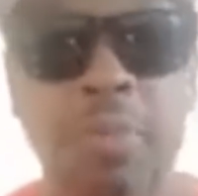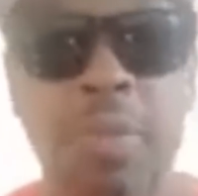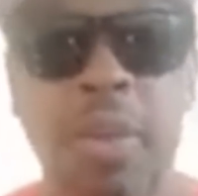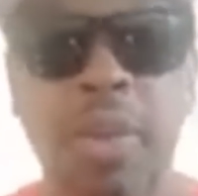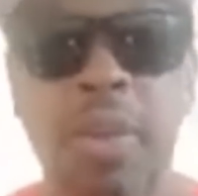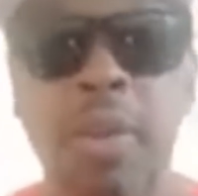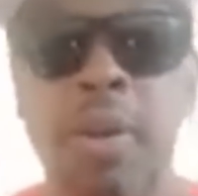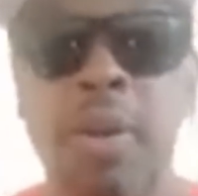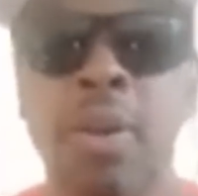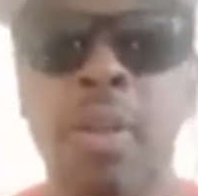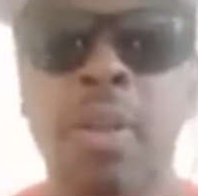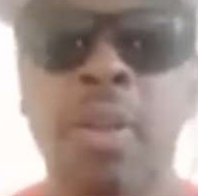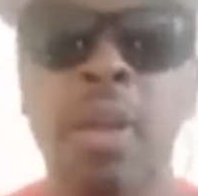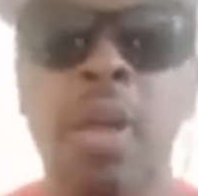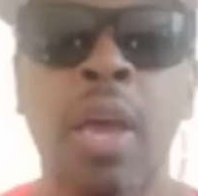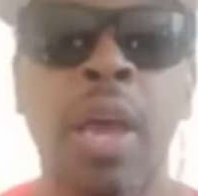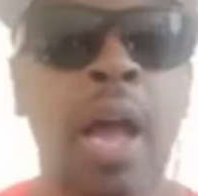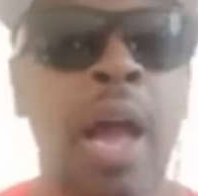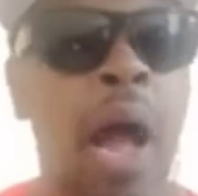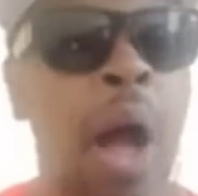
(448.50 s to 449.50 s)
me.
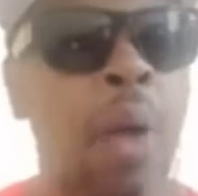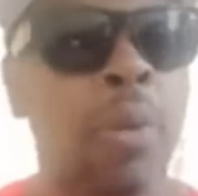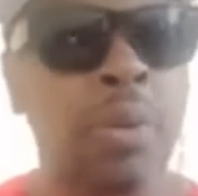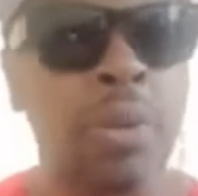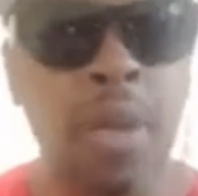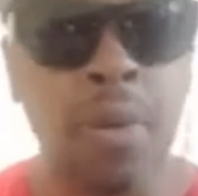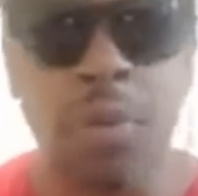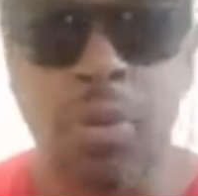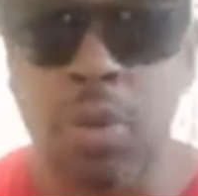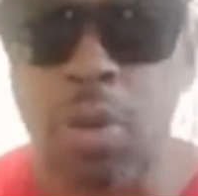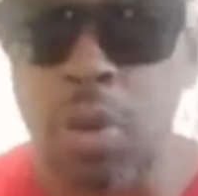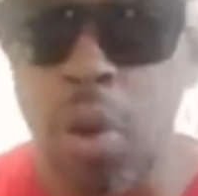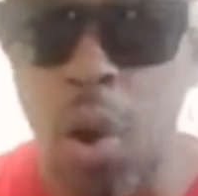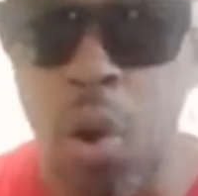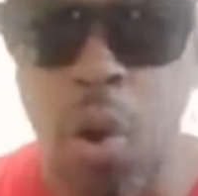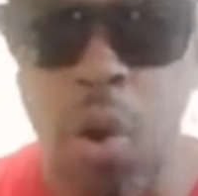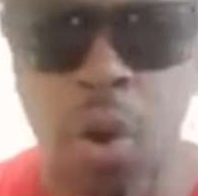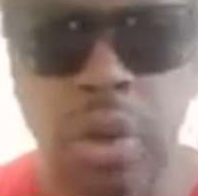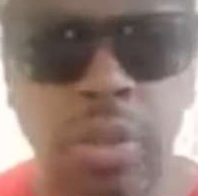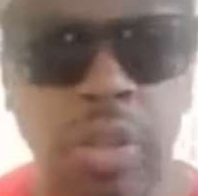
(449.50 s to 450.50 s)
I was never
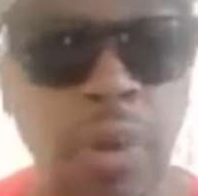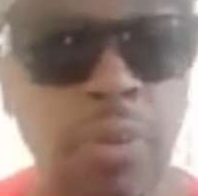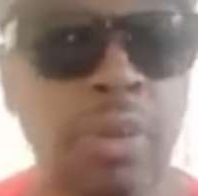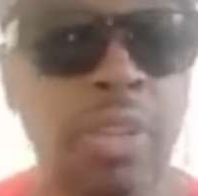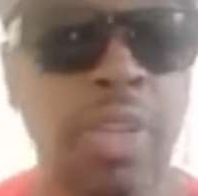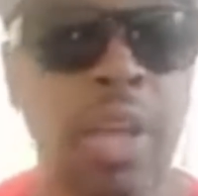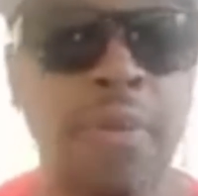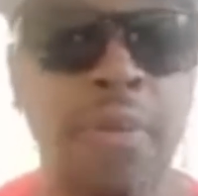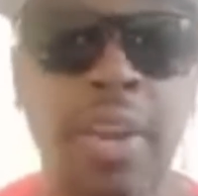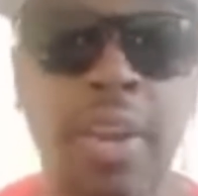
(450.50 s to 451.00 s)
charged. I was never